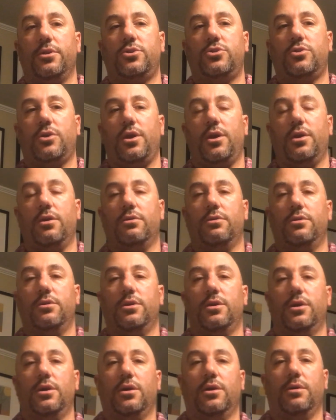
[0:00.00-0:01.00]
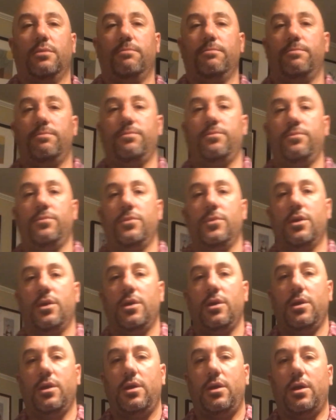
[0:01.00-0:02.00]
the trail.
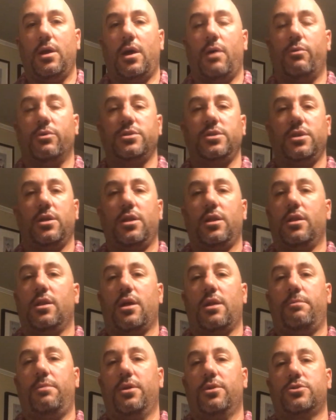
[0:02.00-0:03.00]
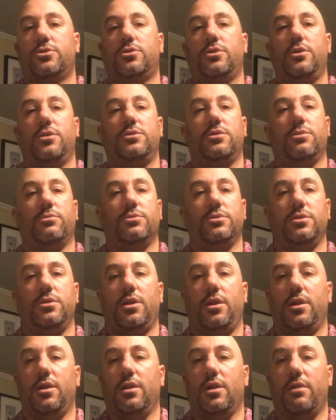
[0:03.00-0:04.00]
I wasn't getting a lot of pedal strikes. I wasn't
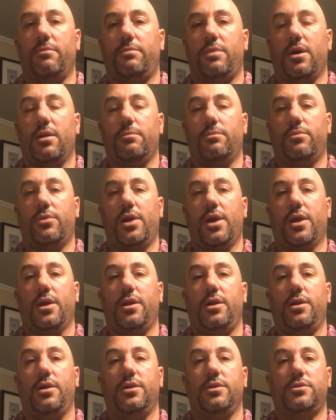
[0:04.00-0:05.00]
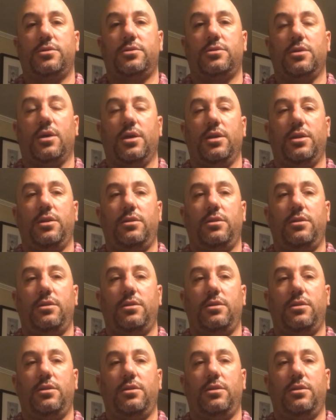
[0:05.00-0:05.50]
getting a lot of bottom bracket hits.